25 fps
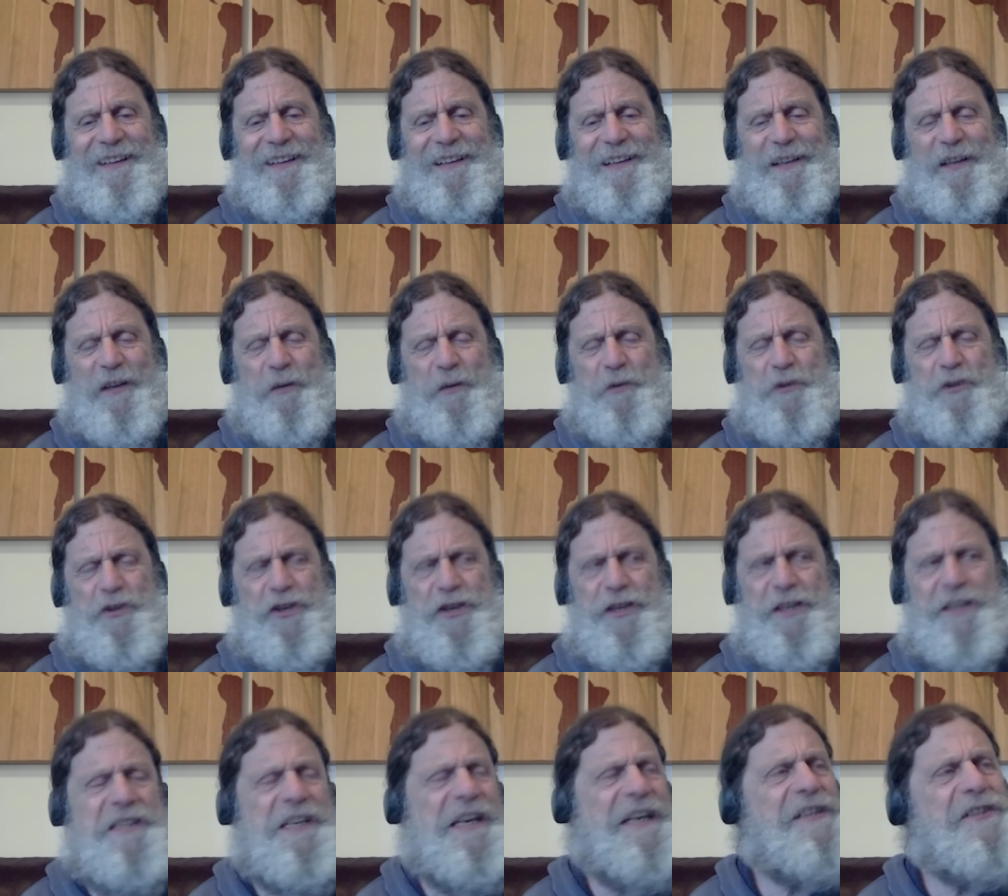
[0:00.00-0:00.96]
you know,
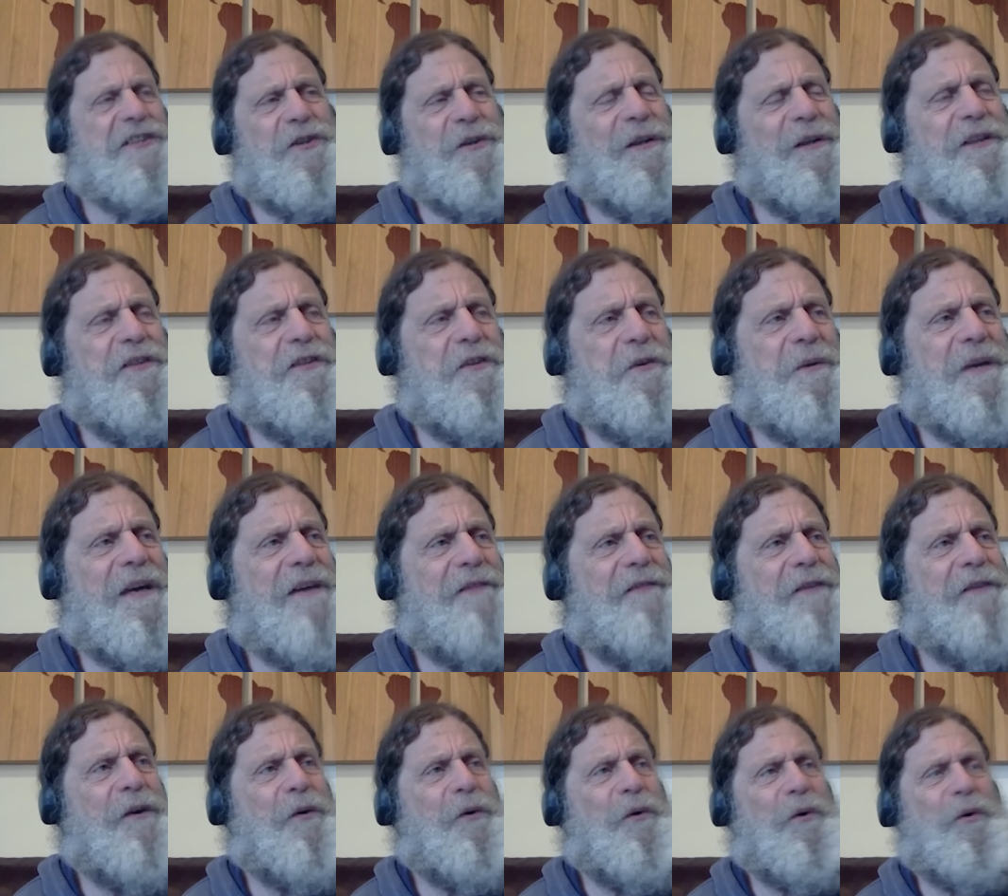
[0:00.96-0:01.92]
genes actually don't have
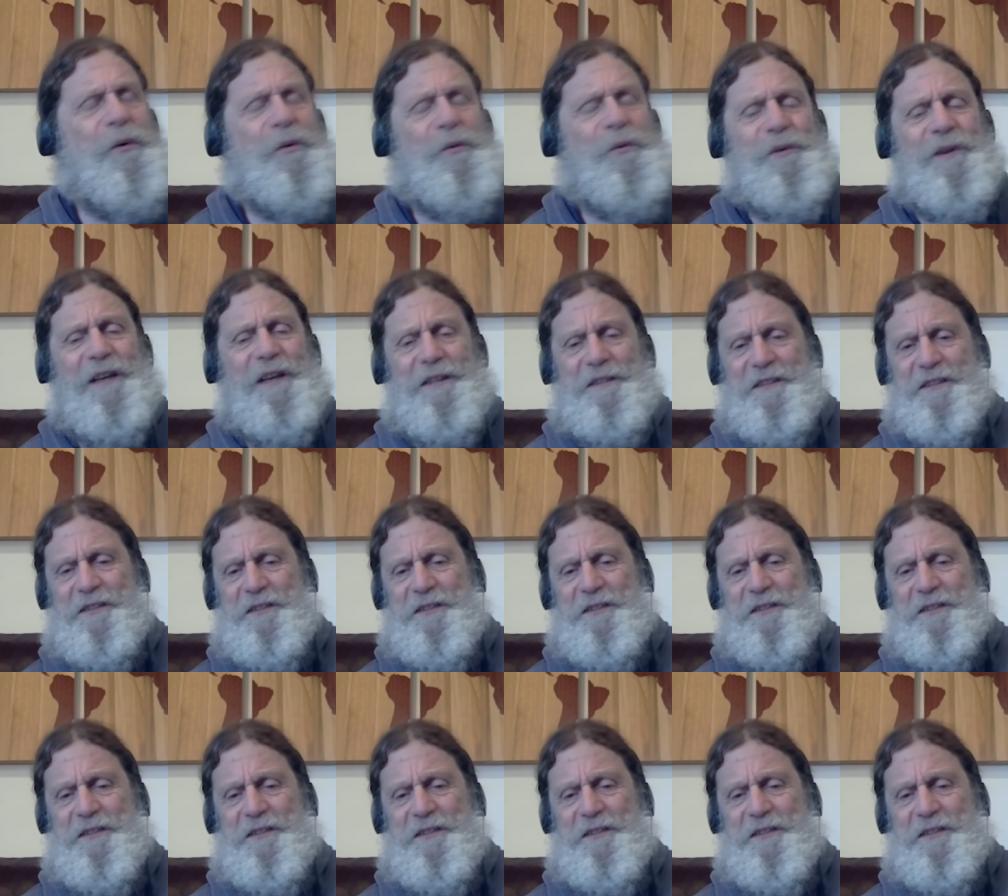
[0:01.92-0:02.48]
a whole lot